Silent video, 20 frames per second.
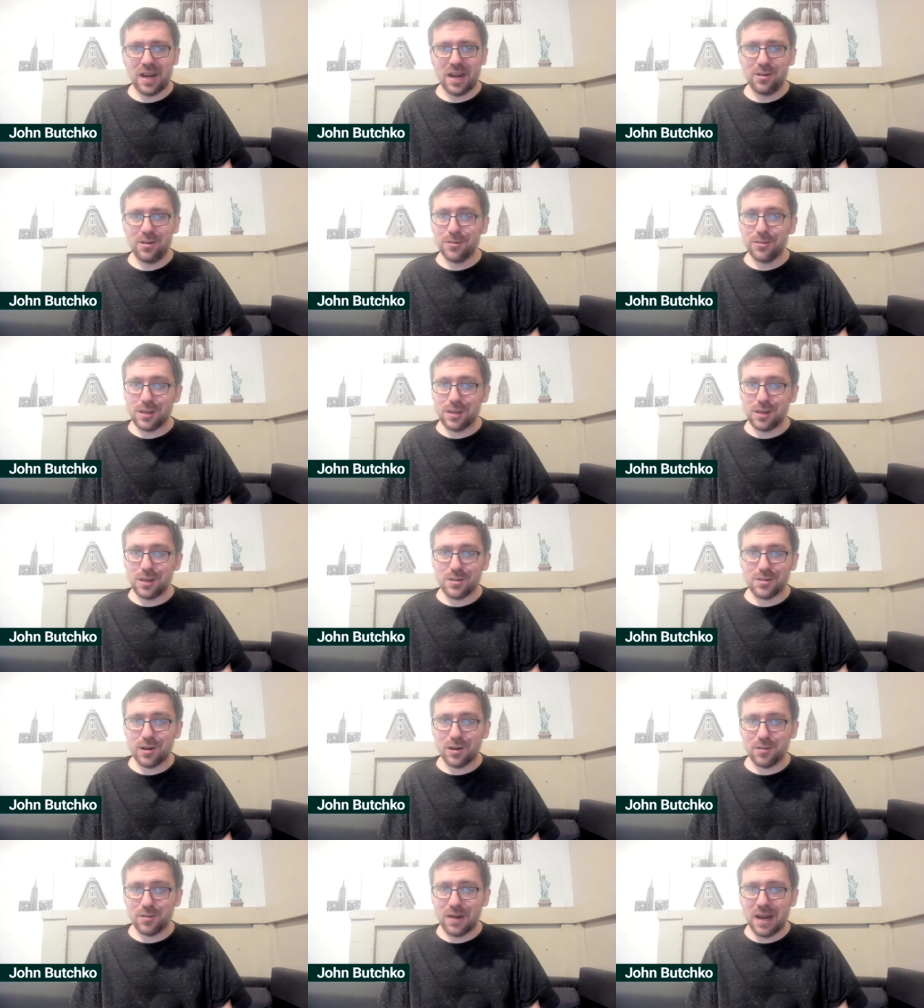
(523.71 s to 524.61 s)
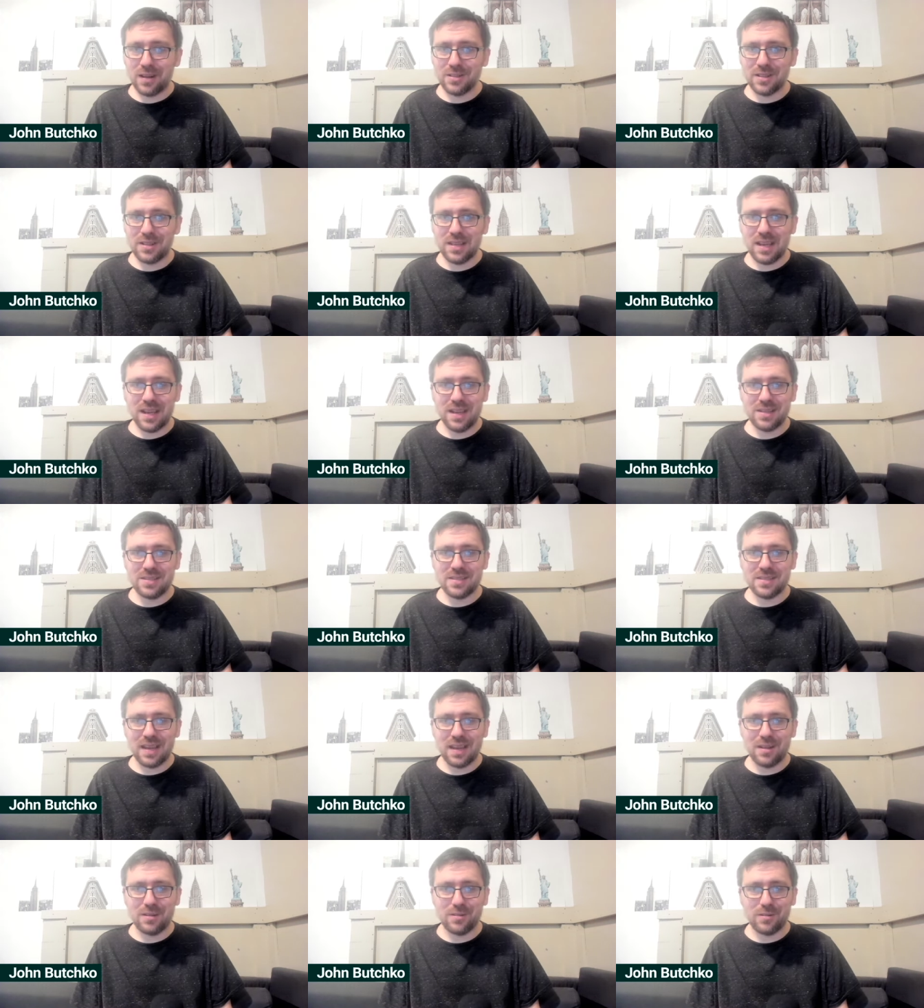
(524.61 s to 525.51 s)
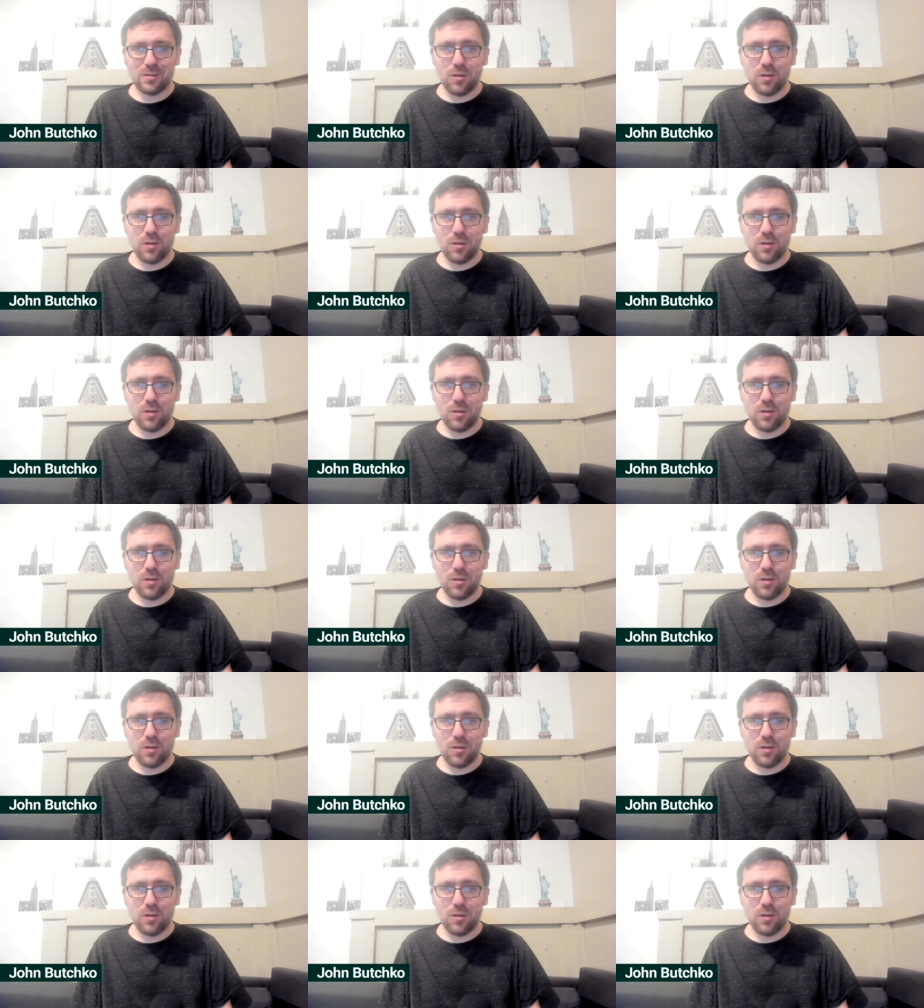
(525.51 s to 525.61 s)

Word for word: I don't think you could turn around today and say